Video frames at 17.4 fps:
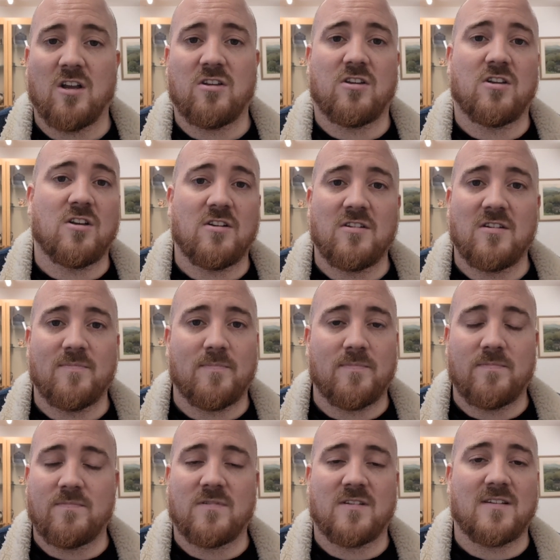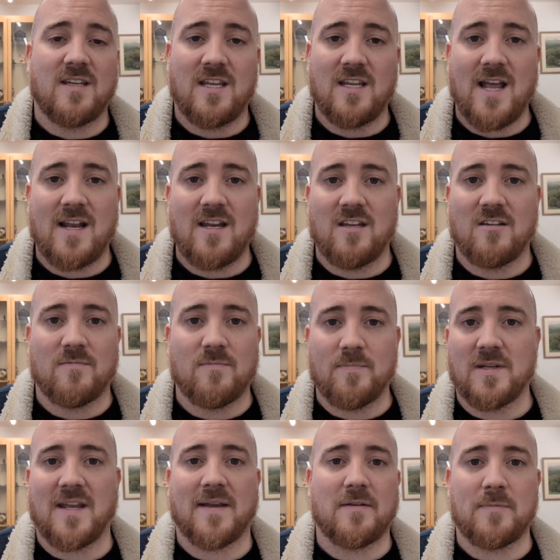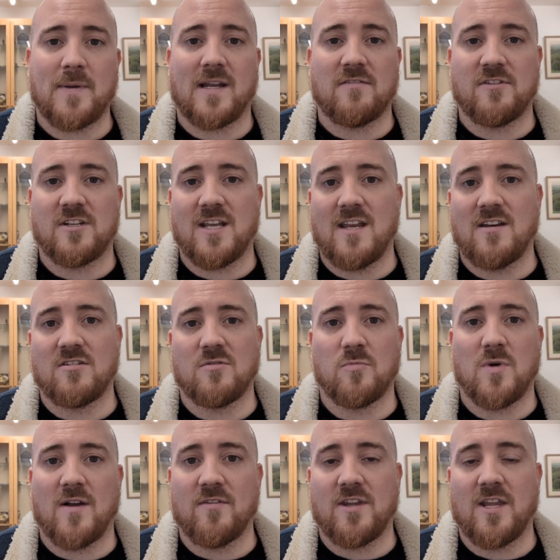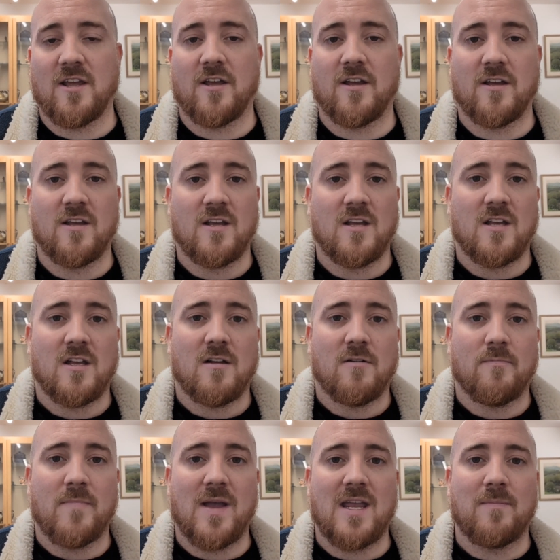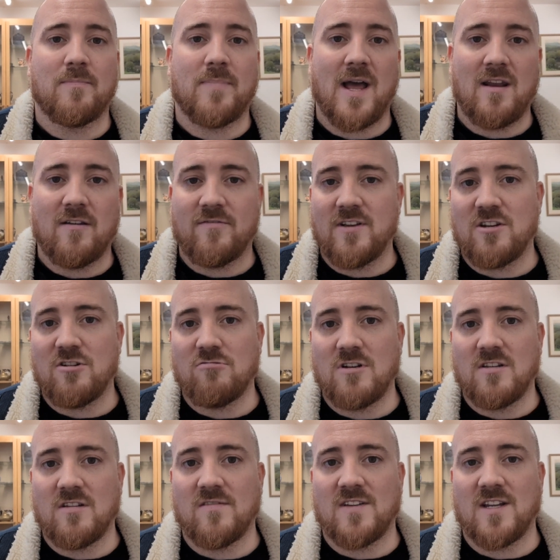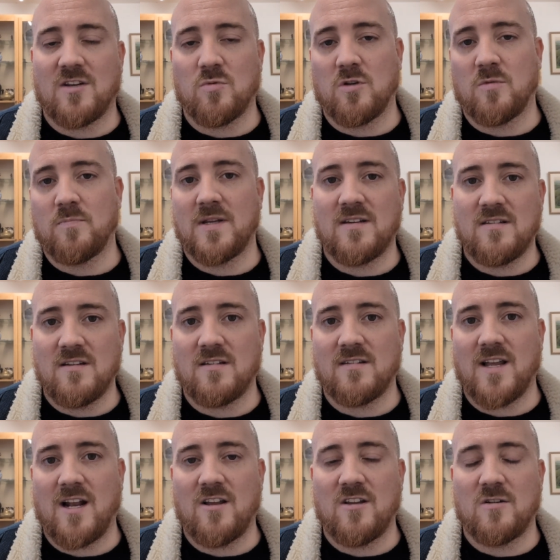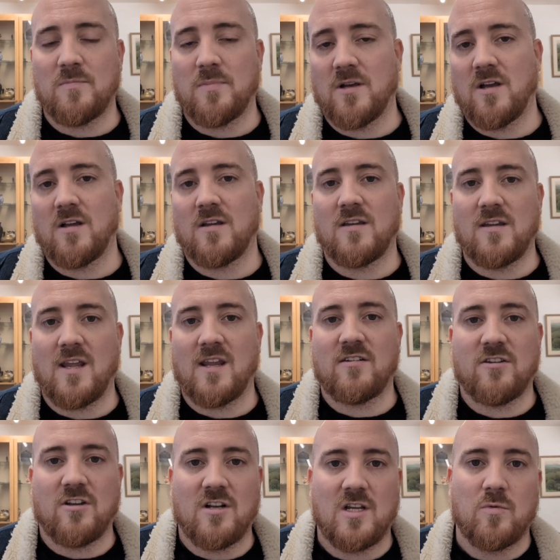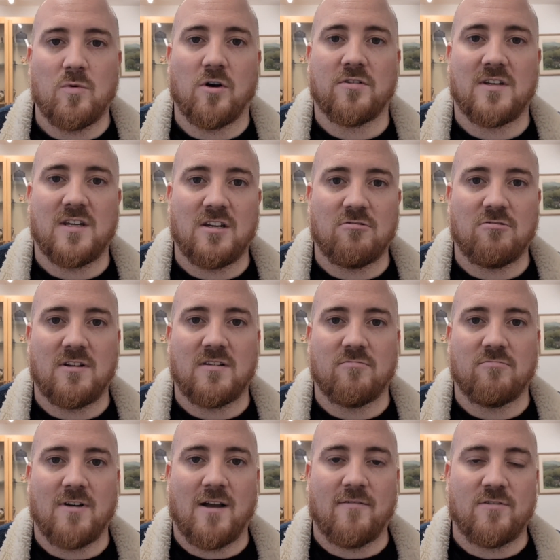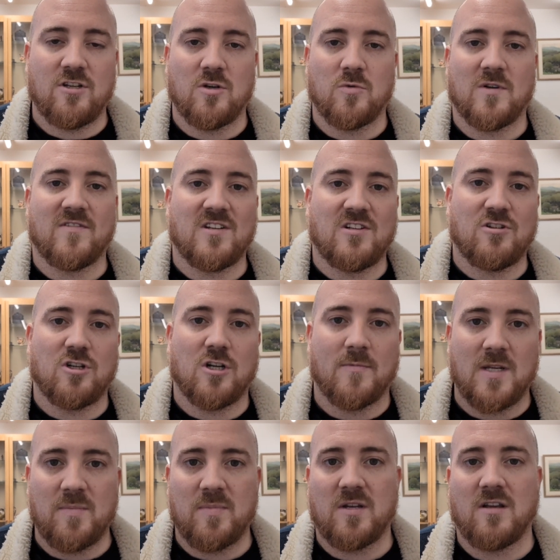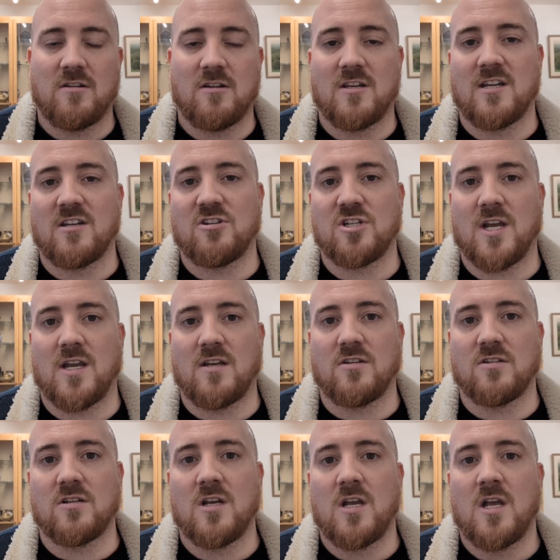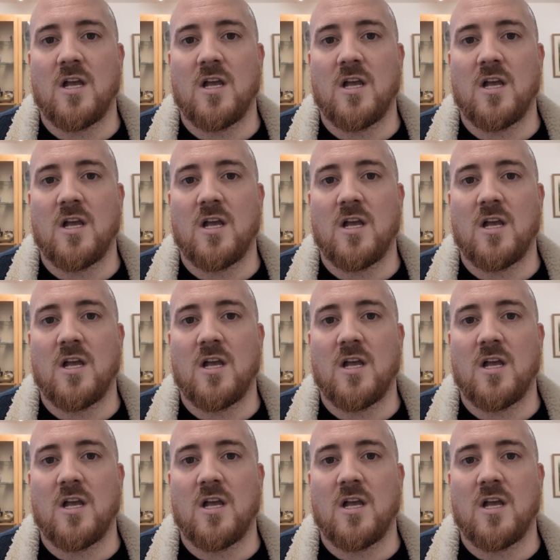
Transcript: couldn't see any specification whether the main beneficiaries of this was business sellers, but there certainly was an increase in revenue within Germany because of this change.